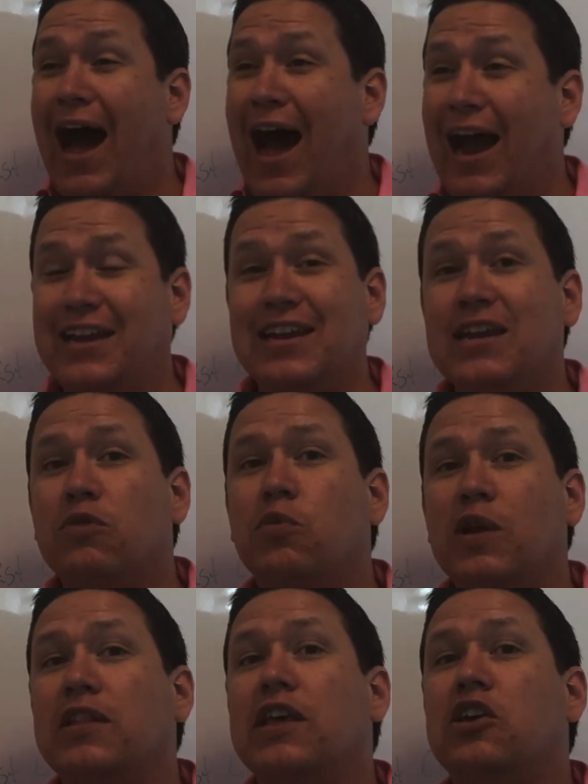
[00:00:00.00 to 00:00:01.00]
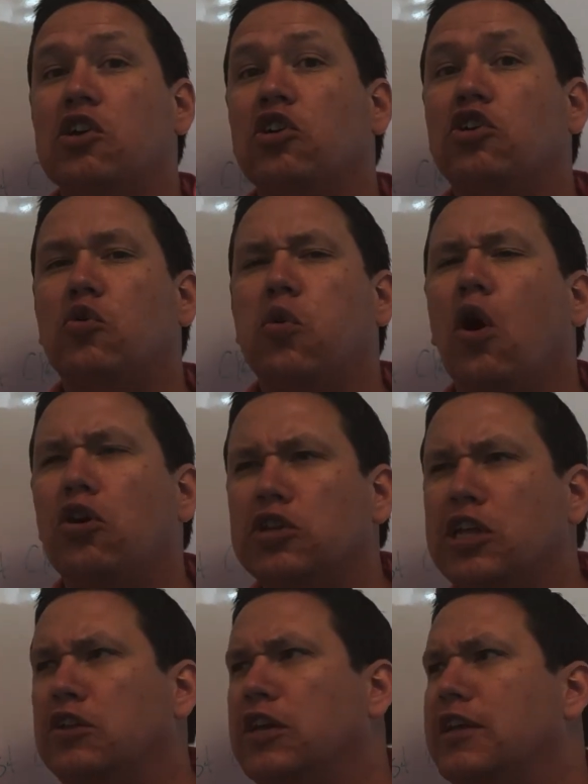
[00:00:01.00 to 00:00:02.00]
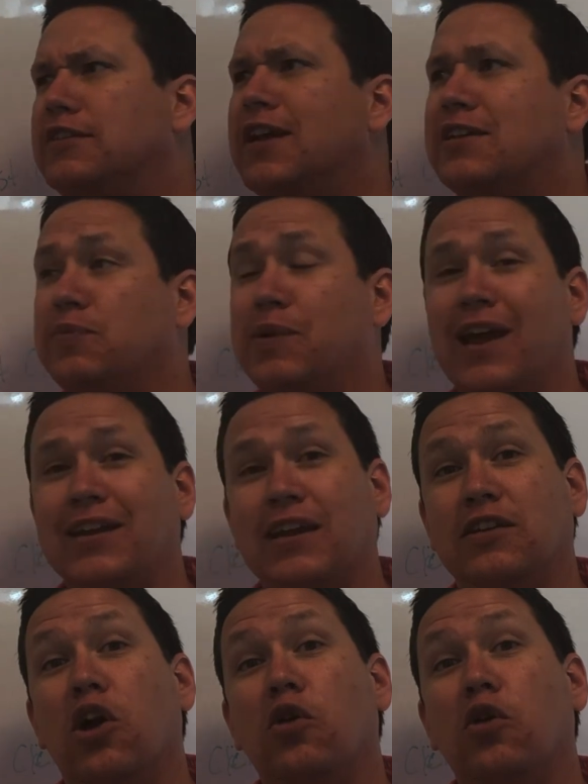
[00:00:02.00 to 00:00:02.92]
I need really good quality leads, that's what I need.